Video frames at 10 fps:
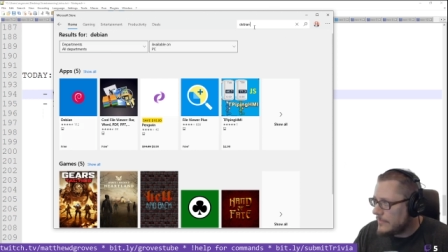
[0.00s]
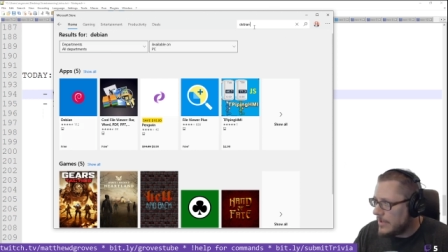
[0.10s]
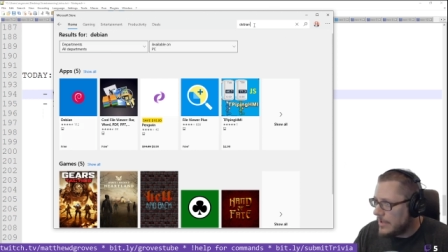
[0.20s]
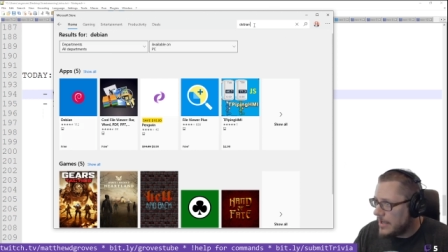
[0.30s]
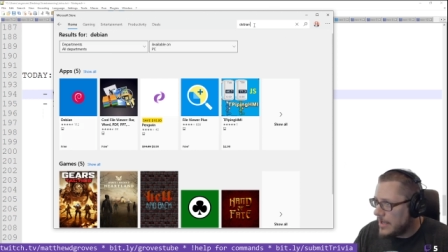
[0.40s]

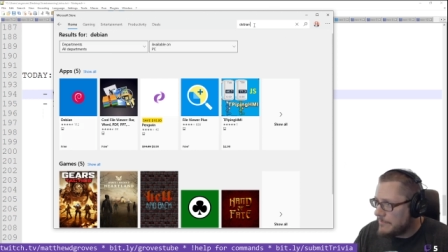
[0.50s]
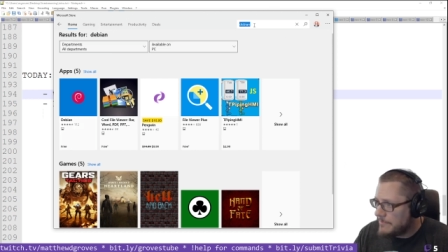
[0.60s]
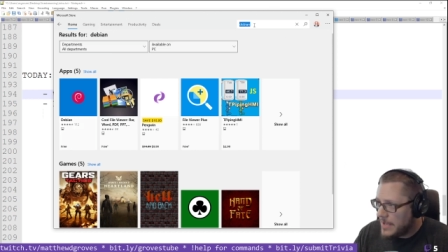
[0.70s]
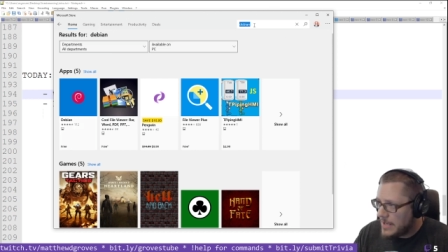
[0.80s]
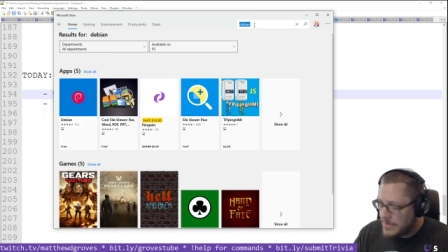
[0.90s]

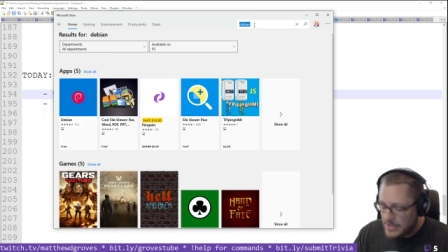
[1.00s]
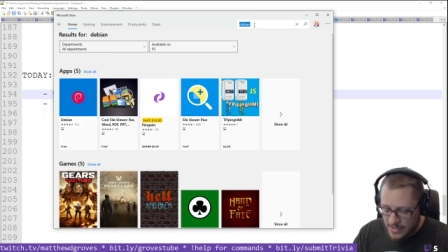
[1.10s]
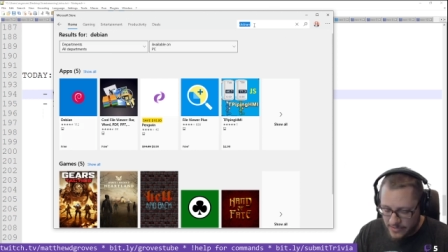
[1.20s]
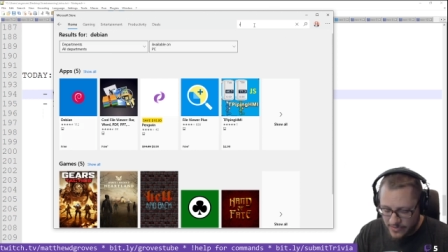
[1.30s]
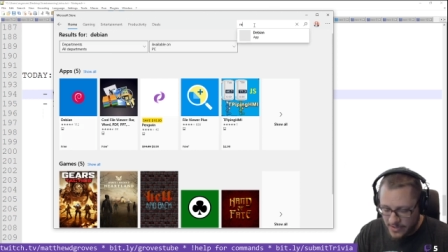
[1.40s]
Maybe
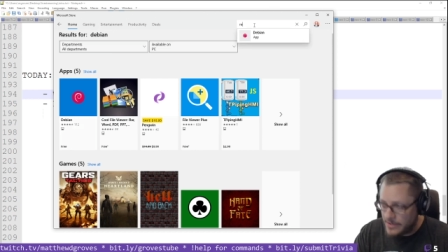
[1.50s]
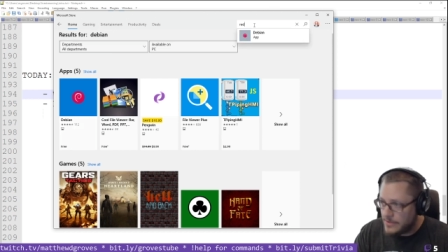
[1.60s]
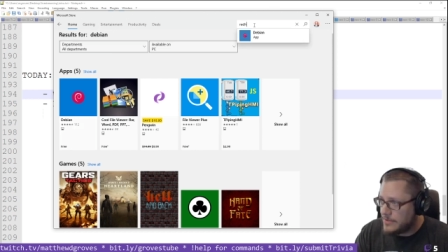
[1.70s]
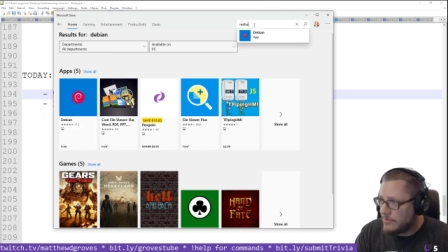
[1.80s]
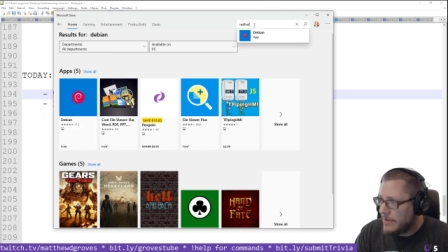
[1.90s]

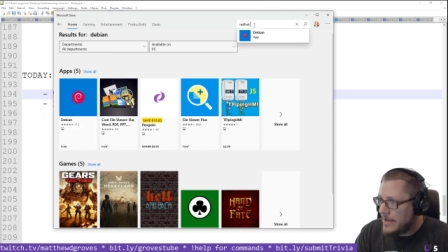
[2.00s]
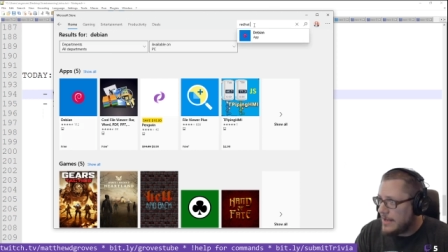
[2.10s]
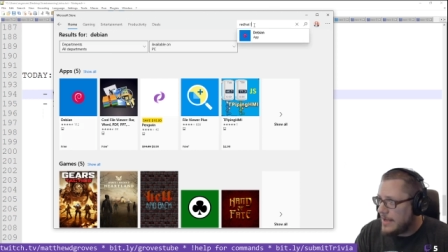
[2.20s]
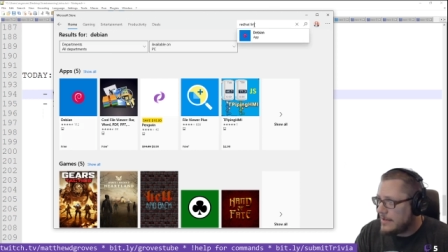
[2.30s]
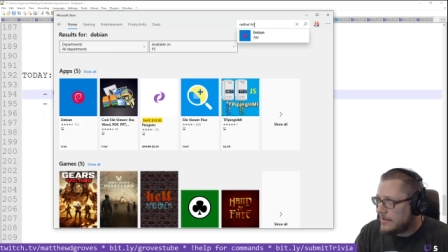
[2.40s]
even Red
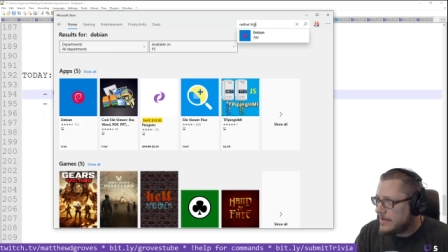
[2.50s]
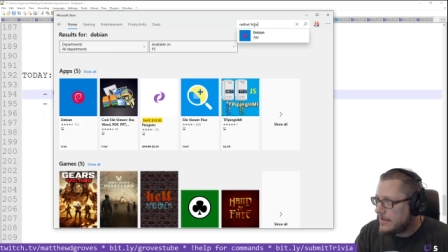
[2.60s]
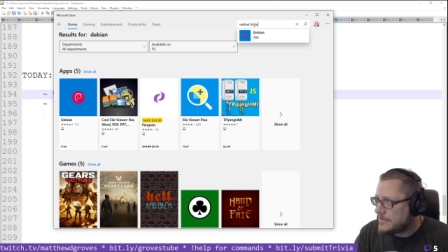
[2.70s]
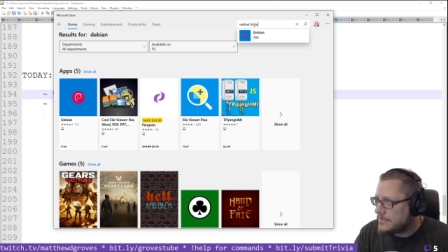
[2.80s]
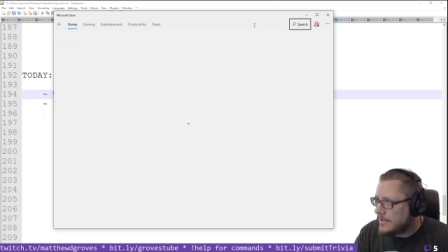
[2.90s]
Hat
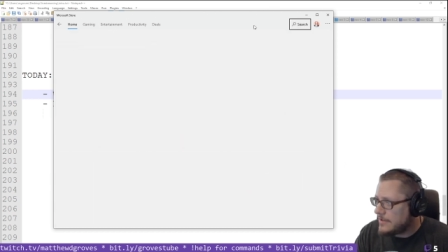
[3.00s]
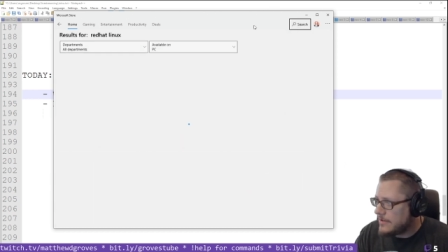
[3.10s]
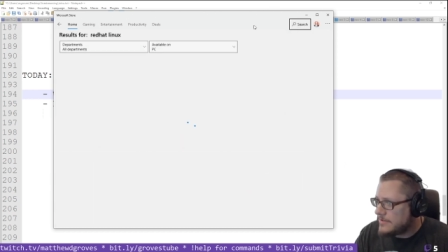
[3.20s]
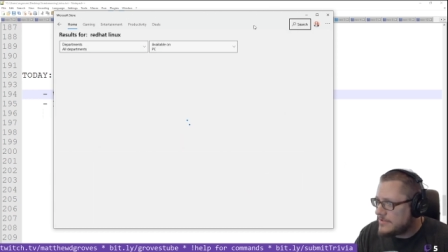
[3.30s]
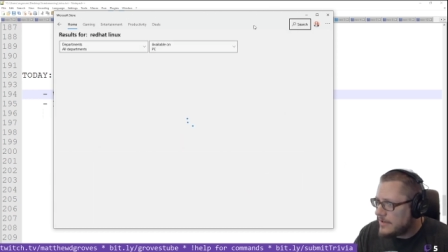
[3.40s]
Linux. I don't
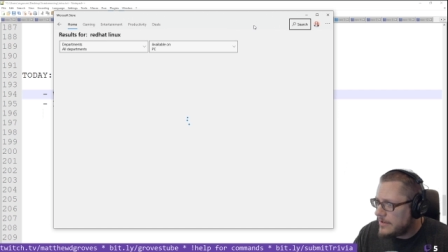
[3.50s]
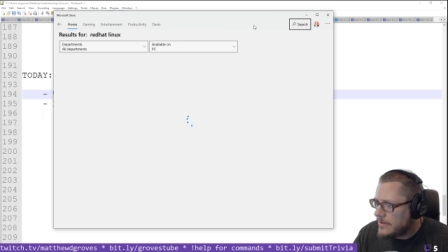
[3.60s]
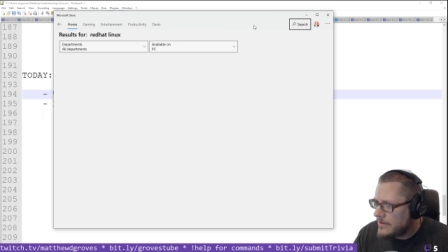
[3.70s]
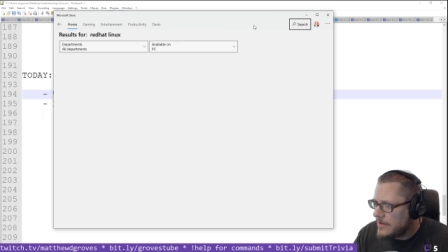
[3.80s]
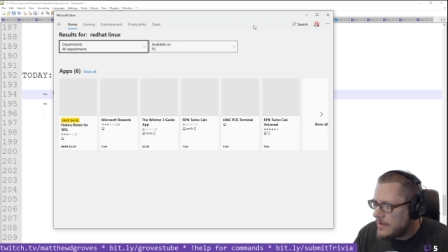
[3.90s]
know. Is that on
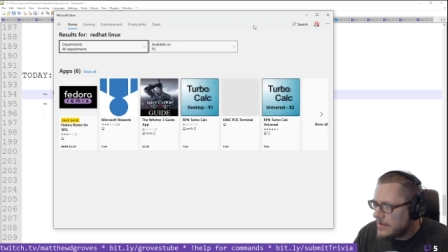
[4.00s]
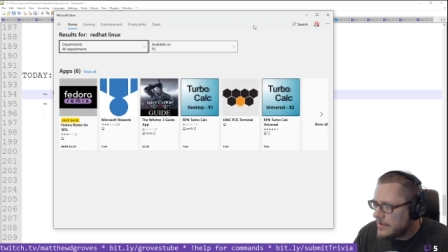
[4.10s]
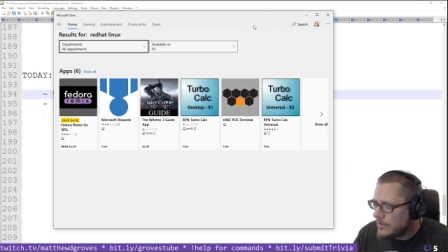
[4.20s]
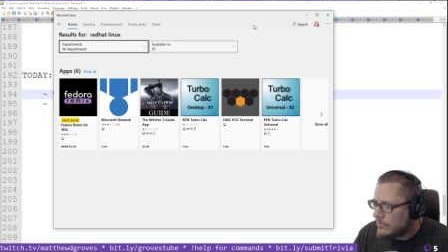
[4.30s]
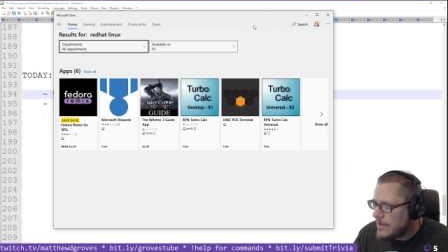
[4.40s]
here?
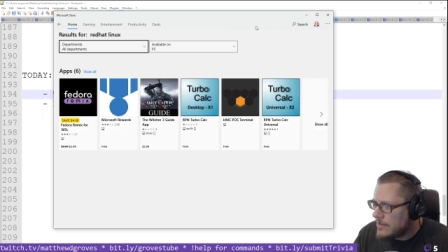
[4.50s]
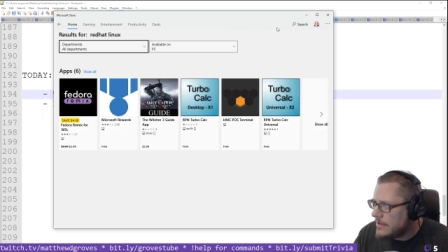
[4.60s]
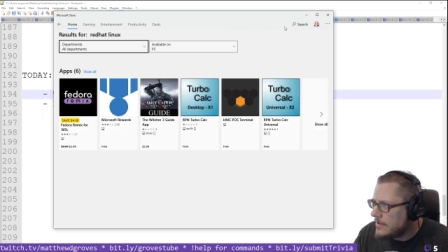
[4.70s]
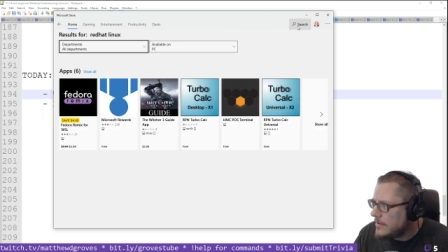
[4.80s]
Like RHEL?